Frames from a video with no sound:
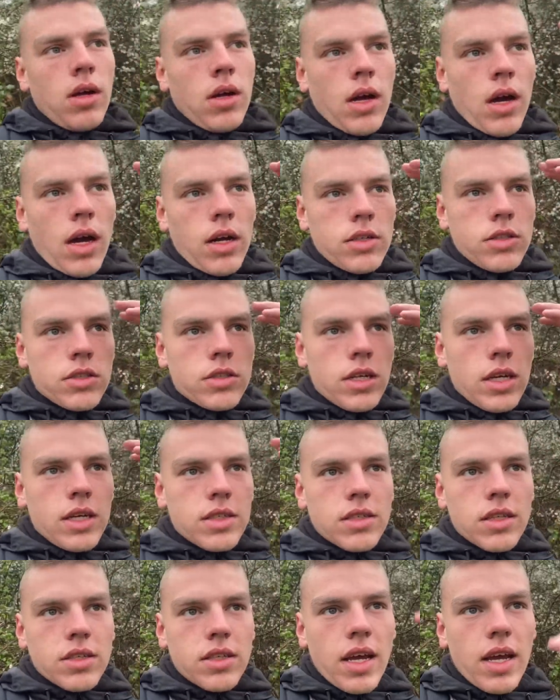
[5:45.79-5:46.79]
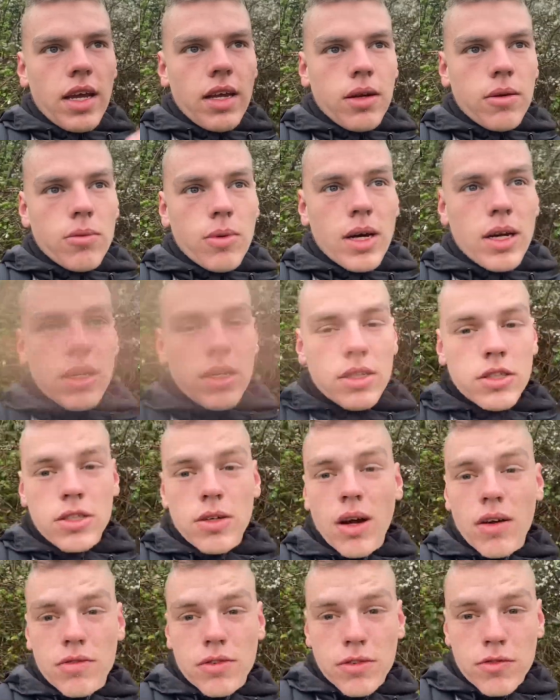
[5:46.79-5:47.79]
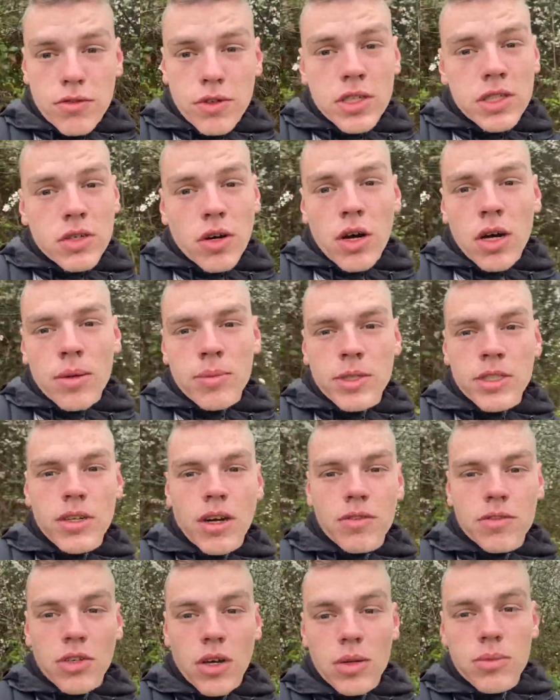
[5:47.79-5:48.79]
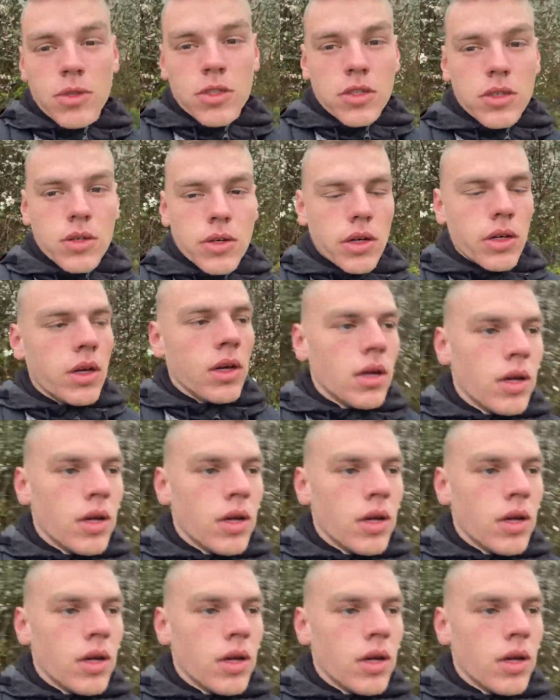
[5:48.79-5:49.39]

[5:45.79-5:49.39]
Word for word: And it's a day where you have free time and you have time to do it.